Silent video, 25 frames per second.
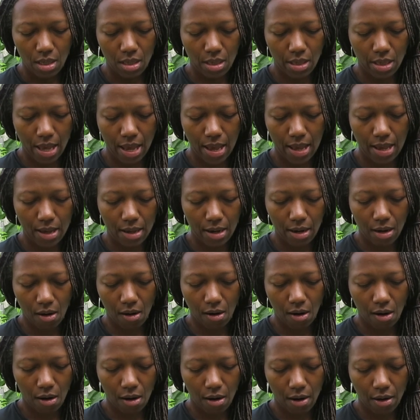that
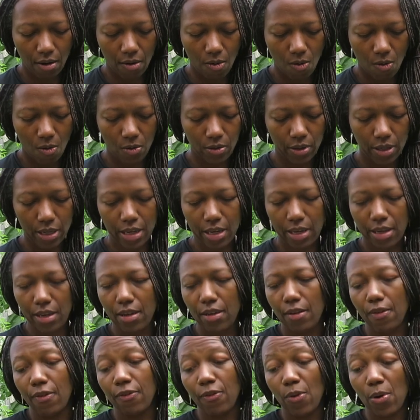are only
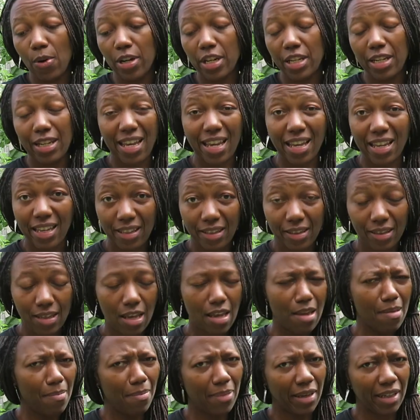40 days.
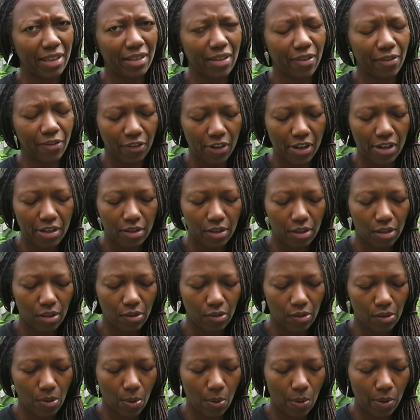Big difference.
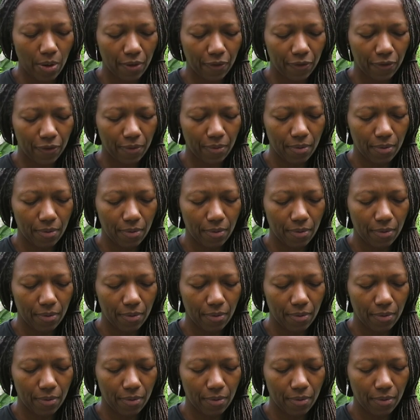So if